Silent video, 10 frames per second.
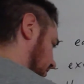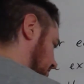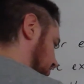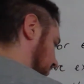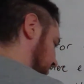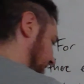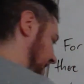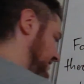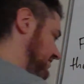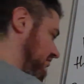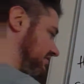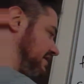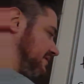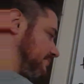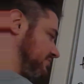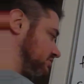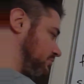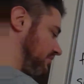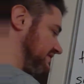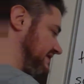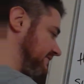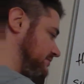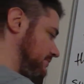So we're saying that the limit, or the difference